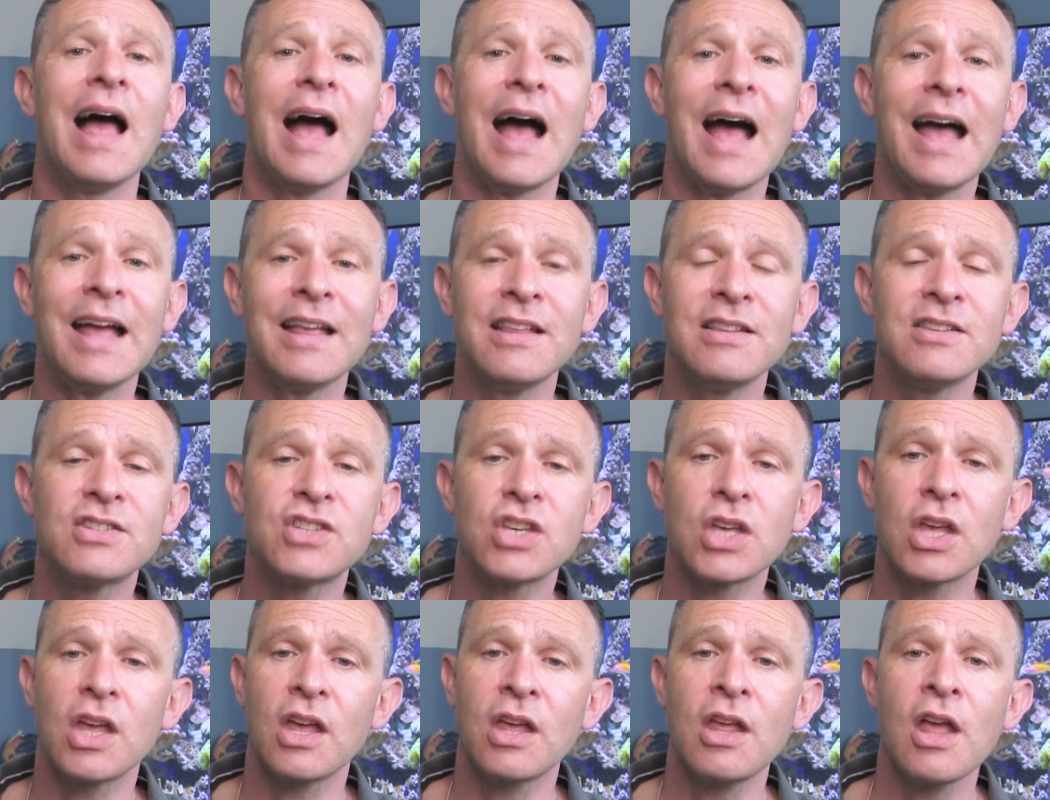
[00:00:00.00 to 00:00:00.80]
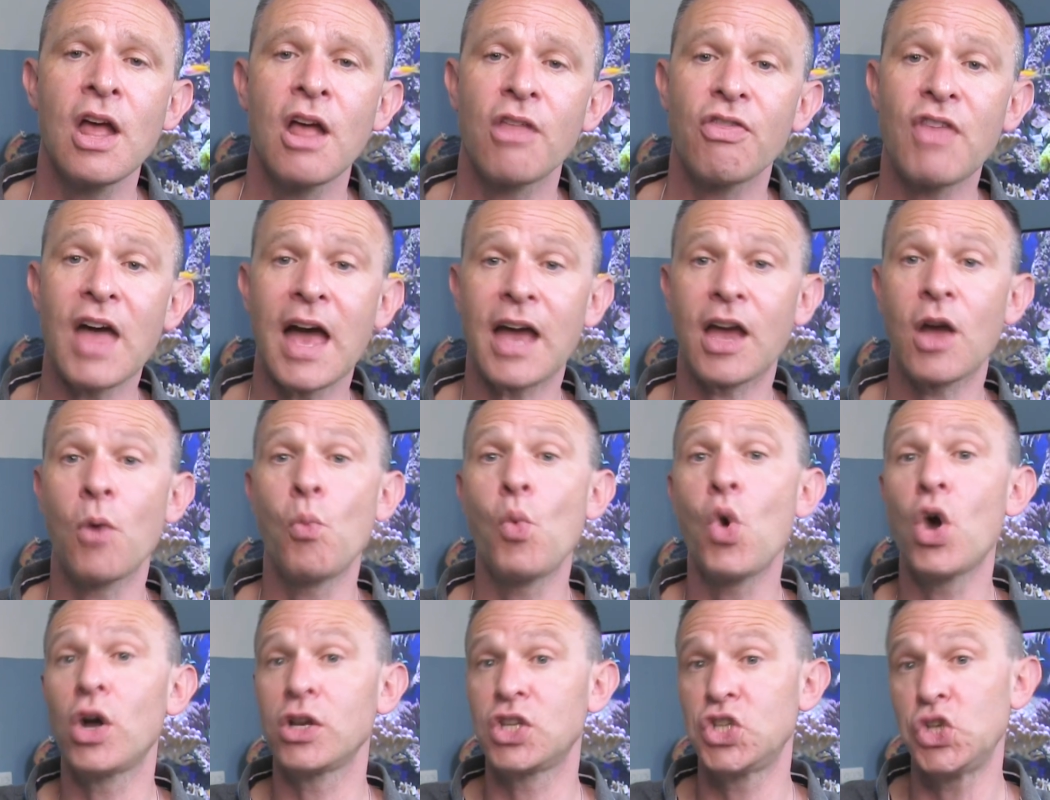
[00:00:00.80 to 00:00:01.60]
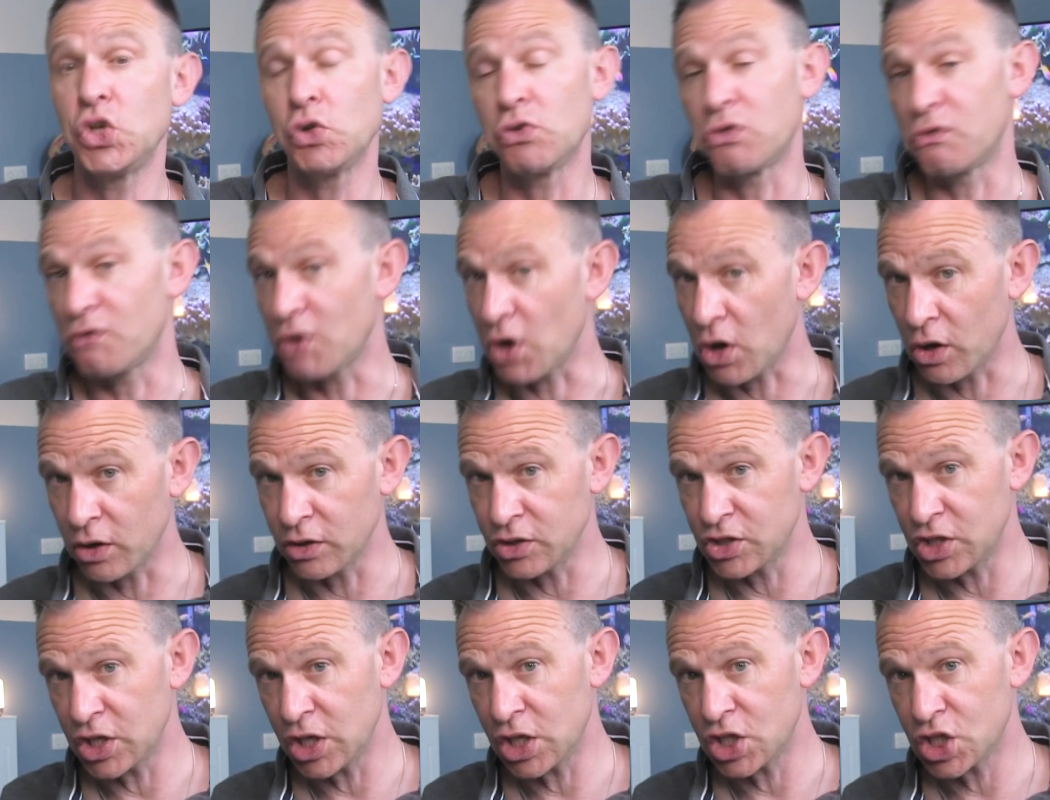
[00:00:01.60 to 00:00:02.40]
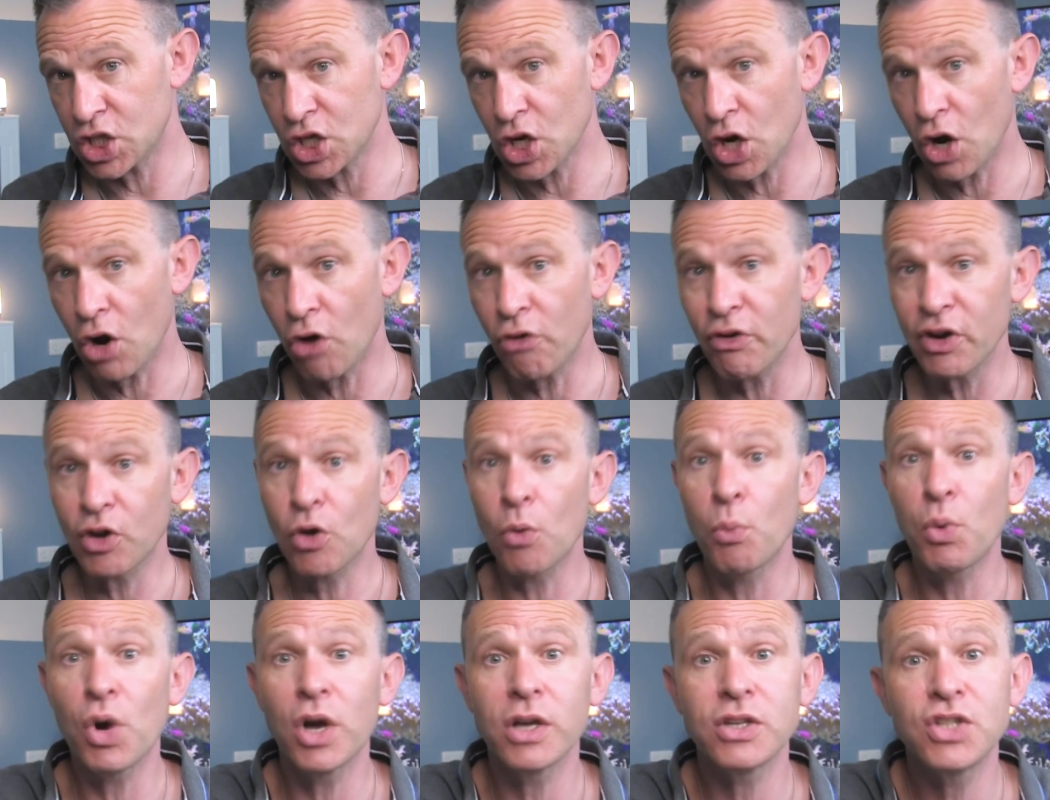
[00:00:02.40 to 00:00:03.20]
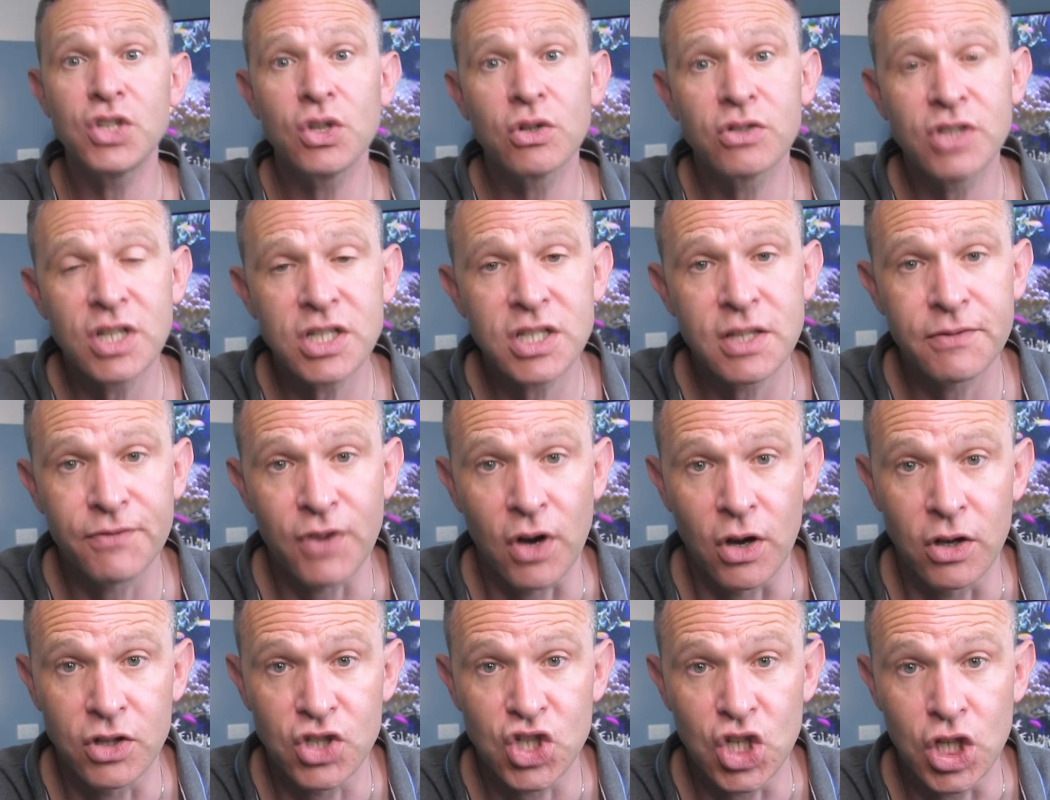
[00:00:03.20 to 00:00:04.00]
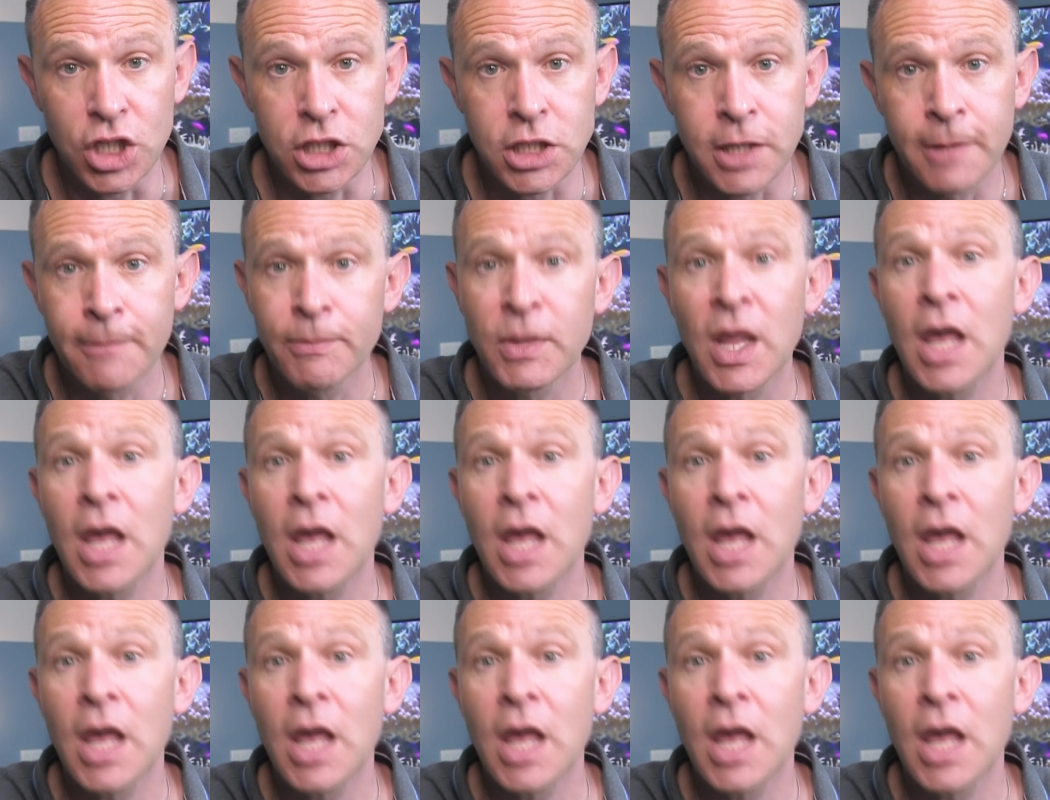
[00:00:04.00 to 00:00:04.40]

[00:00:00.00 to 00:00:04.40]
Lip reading: And that can work to your advantage, or it could work to your disadvantage.